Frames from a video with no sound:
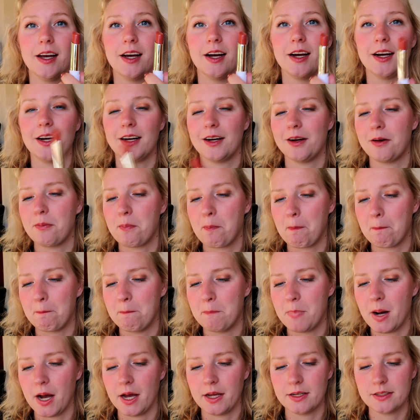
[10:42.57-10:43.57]

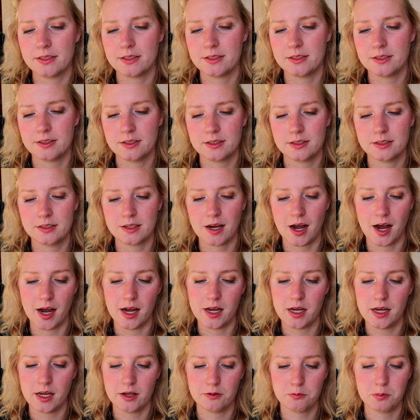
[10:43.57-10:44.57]
But I
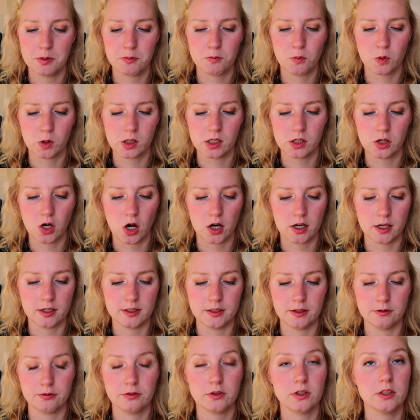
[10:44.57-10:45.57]
have been working on a
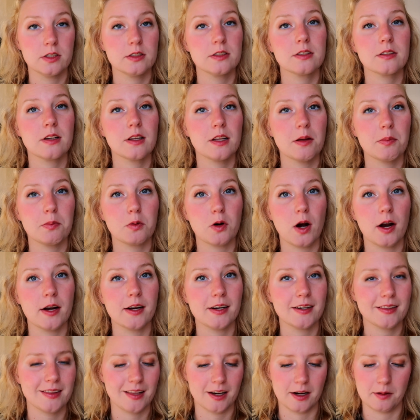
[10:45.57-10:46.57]
different lip
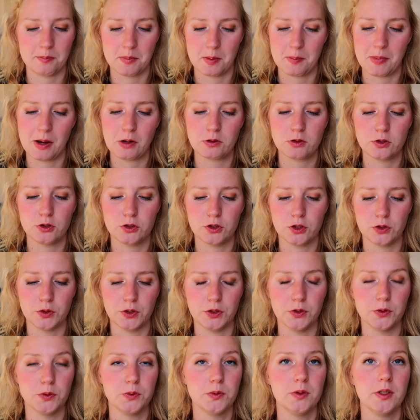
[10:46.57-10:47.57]
product that I'm about to show
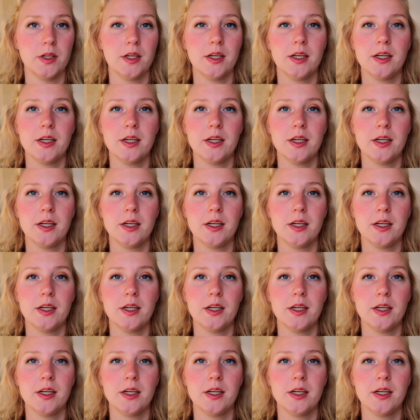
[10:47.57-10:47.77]
you.